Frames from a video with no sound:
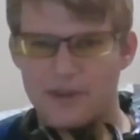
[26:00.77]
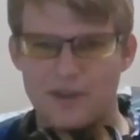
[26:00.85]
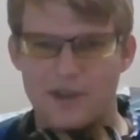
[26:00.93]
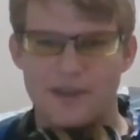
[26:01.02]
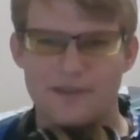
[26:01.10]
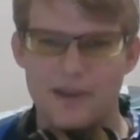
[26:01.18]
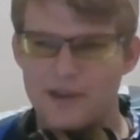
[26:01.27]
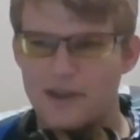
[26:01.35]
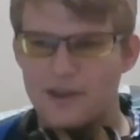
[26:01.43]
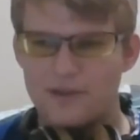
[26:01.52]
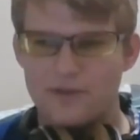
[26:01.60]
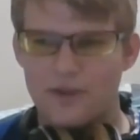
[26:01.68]
Alexa.
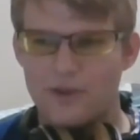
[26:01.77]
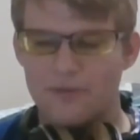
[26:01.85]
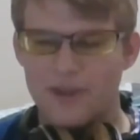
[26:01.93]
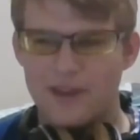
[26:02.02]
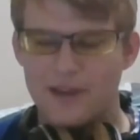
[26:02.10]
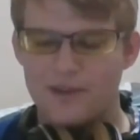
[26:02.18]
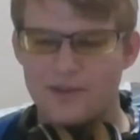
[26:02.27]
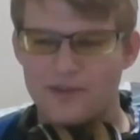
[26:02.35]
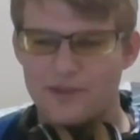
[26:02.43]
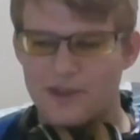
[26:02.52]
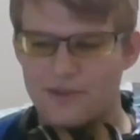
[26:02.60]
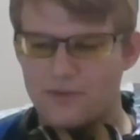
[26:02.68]
So, I mean,
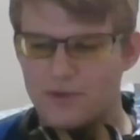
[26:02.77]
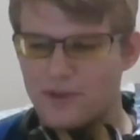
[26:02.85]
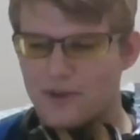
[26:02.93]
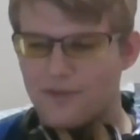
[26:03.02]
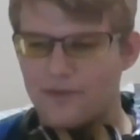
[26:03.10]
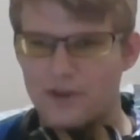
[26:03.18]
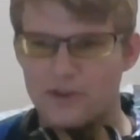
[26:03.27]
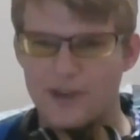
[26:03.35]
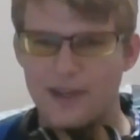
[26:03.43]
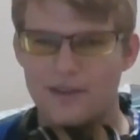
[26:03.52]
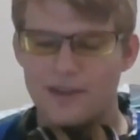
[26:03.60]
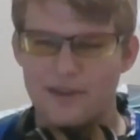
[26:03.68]
that's a really great
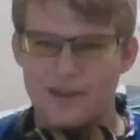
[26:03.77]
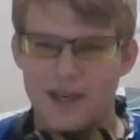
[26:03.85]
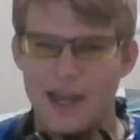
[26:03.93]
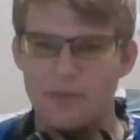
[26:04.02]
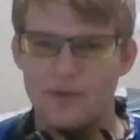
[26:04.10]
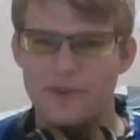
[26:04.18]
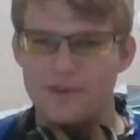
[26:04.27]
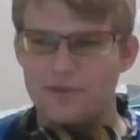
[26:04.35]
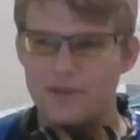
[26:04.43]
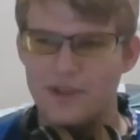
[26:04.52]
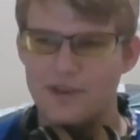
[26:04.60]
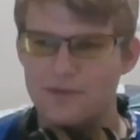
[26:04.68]
functionality that Apple doesn't
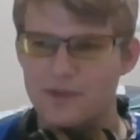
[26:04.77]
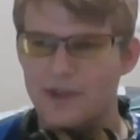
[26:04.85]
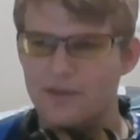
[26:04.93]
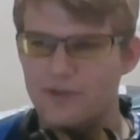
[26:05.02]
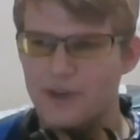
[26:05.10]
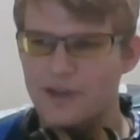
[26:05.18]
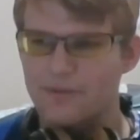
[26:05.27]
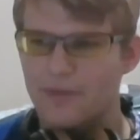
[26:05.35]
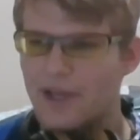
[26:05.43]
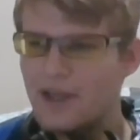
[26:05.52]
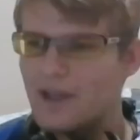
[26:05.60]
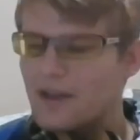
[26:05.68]
really give you that freedom.
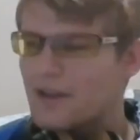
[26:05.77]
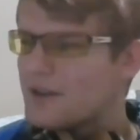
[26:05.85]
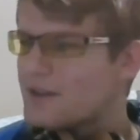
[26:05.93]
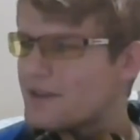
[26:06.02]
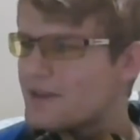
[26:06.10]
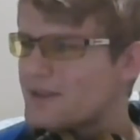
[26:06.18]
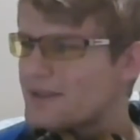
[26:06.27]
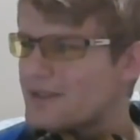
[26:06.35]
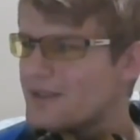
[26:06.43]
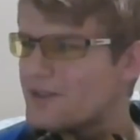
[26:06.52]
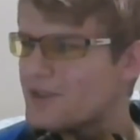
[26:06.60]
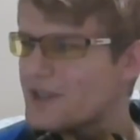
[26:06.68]

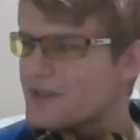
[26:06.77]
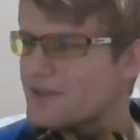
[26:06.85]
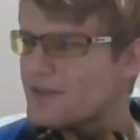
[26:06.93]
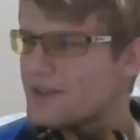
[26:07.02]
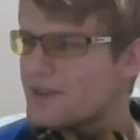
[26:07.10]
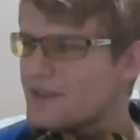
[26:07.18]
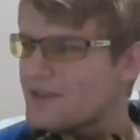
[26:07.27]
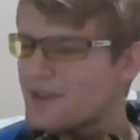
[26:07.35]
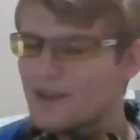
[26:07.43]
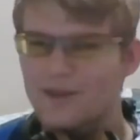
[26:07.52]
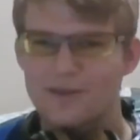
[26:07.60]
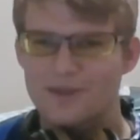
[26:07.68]
Oh, Alexa's getting
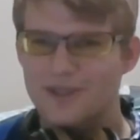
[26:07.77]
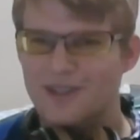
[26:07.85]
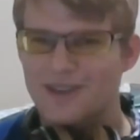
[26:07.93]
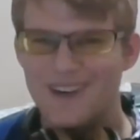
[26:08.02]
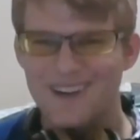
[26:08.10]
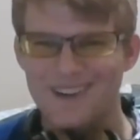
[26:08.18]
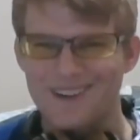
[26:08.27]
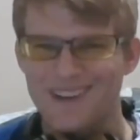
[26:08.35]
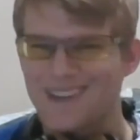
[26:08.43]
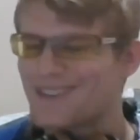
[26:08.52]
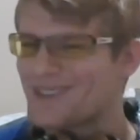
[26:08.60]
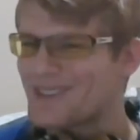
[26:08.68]
excited over there.
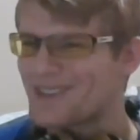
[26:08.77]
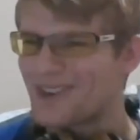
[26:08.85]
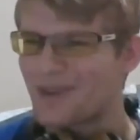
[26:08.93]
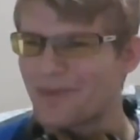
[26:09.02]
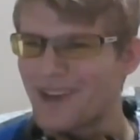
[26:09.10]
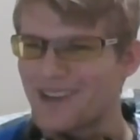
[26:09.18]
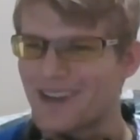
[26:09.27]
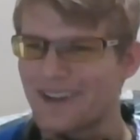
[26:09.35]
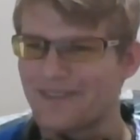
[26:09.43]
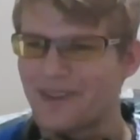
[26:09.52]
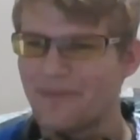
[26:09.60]
Okay, she shut back off.